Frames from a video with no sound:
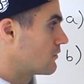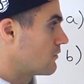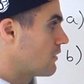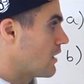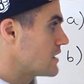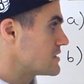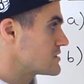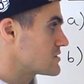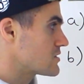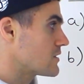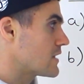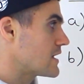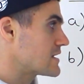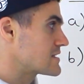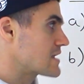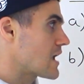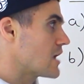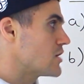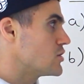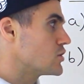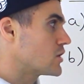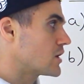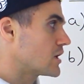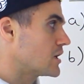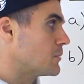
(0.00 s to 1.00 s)
Right, so that's how
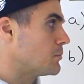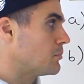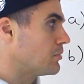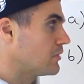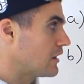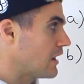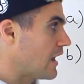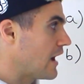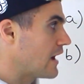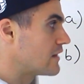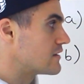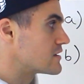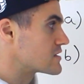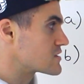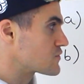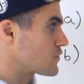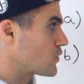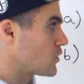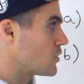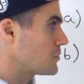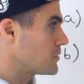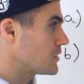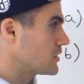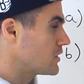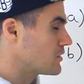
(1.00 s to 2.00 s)
you can apply this
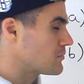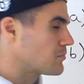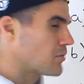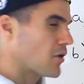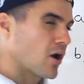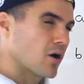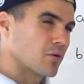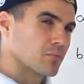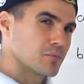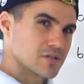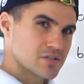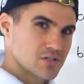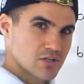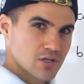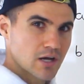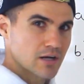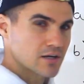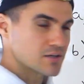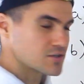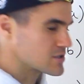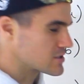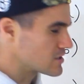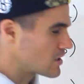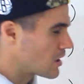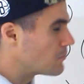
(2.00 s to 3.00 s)
formula. The problem is you got
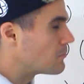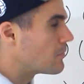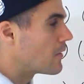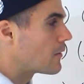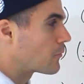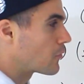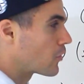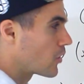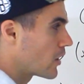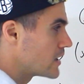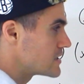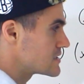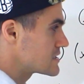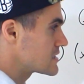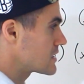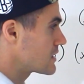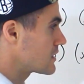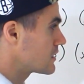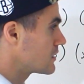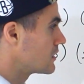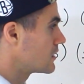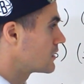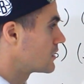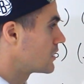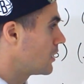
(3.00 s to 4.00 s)
to start
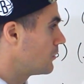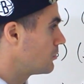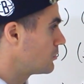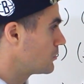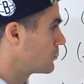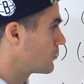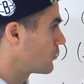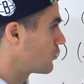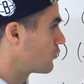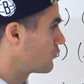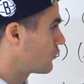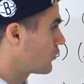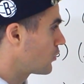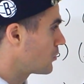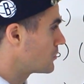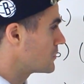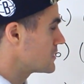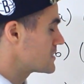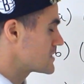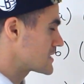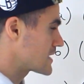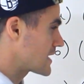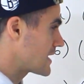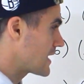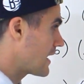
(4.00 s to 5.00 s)
memorizing a couple more
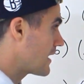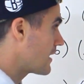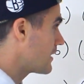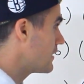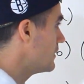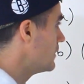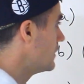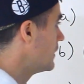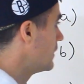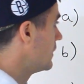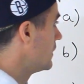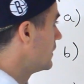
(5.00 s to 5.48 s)
formulas. Again,